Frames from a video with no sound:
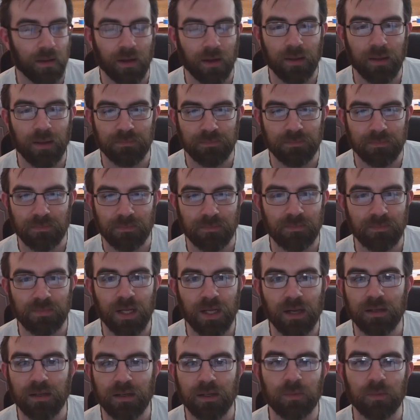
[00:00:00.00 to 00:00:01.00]
I'm
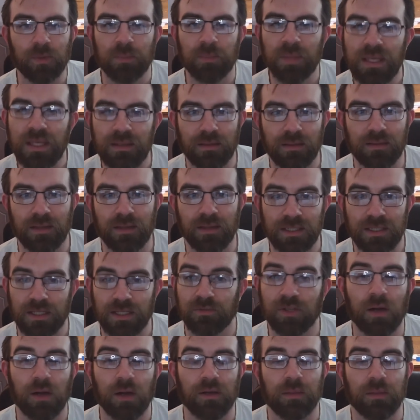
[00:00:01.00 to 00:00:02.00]
not going to repeat the things
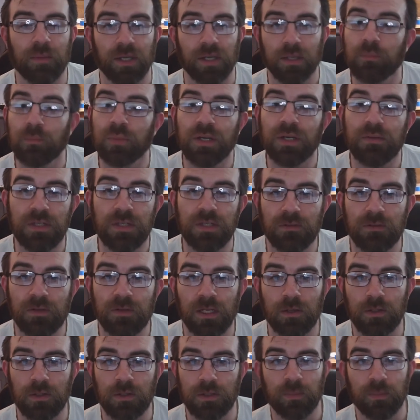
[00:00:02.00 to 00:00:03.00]
I've talked about in previous
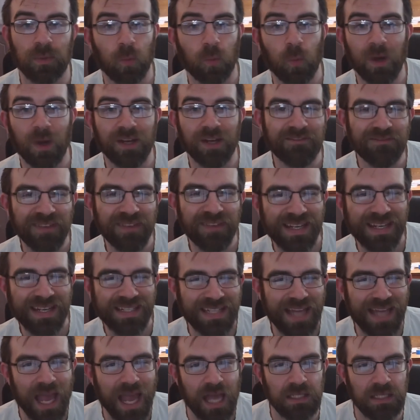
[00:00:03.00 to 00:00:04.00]
videos, but one
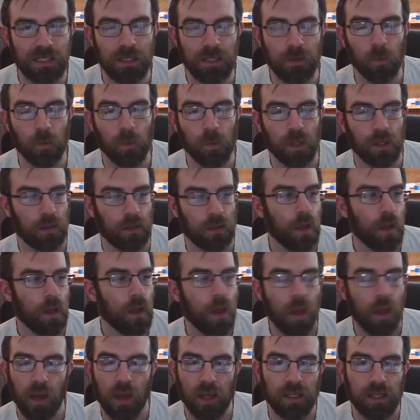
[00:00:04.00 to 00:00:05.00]
fantastic one
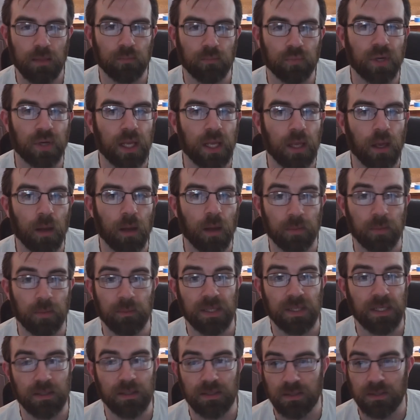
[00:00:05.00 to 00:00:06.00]
I can bring up,
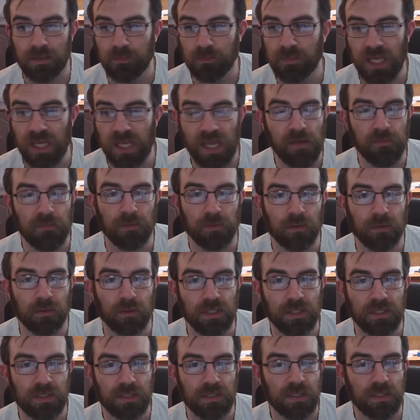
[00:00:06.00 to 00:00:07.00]
because
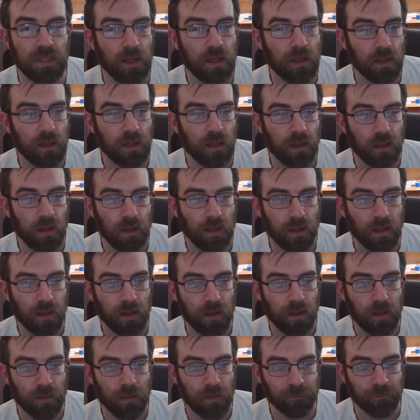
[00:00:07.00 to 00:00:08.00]
behavioralists,
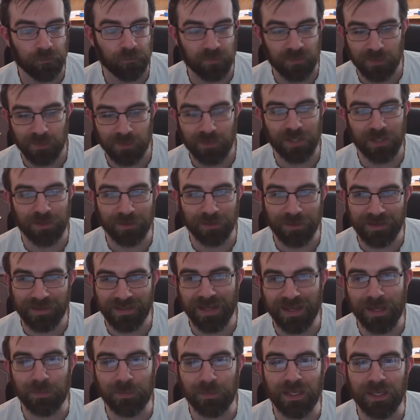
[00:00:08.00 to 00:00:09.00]
especially
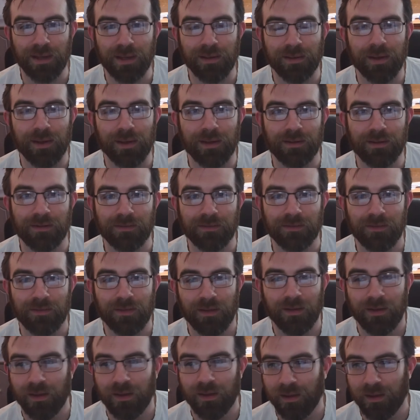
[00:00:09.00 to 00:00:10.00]
the ABA guys,
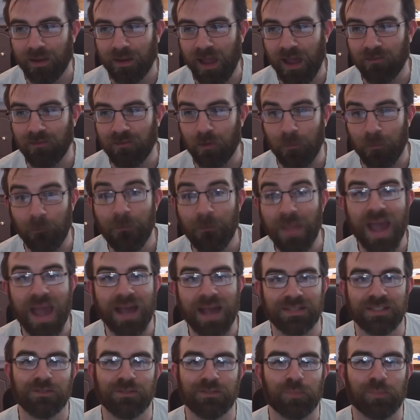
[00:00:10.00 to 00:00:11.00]
have a
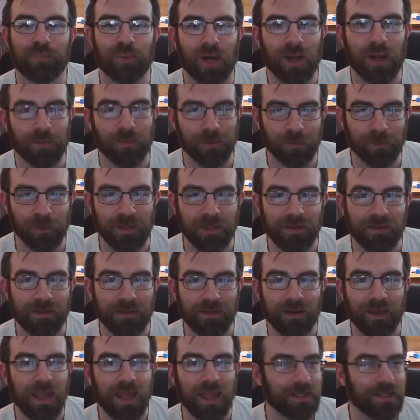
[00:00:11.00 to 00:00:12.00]
massive problem with it.